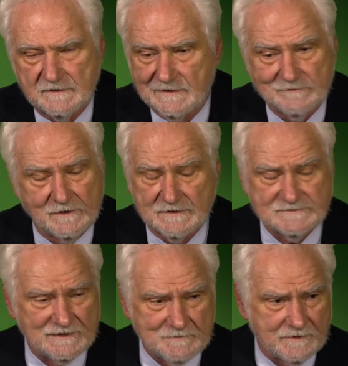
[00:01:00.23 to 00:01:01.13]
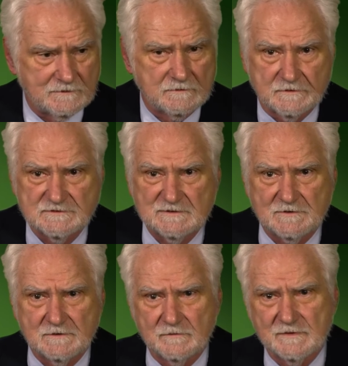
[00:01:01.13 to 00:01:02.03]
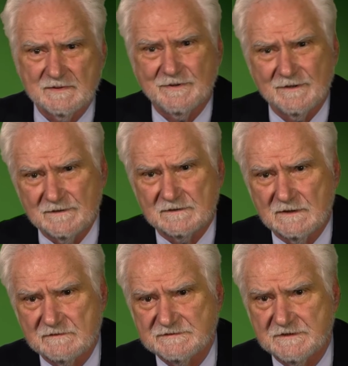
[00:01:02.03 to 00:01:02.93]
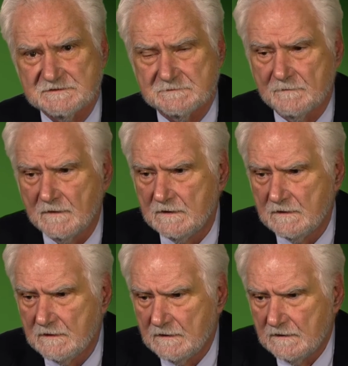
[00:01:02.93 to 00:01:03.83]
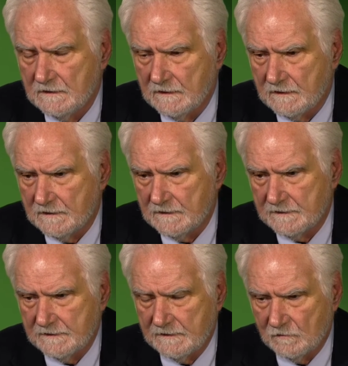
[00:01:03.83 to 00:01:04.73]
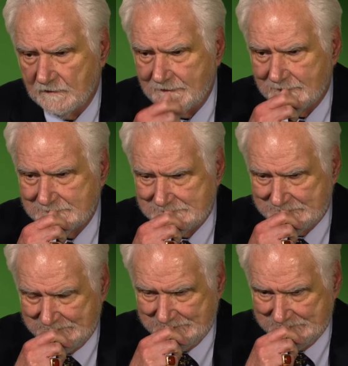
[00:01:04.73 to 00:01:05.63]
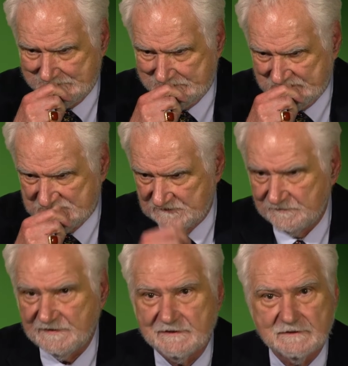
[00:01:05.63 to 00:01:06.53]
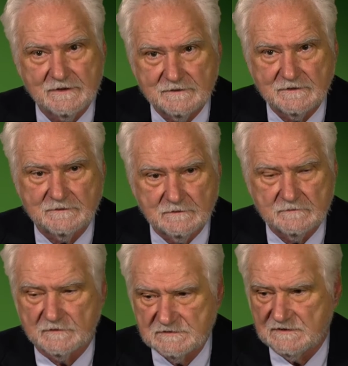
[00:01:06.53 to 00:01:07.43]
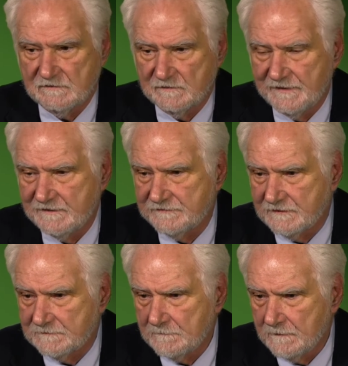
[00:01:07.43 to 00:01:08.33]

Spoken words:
They have a lot to say about the university, but they're not really part of the conversation in ways that I think they should be, and I think the university would benefit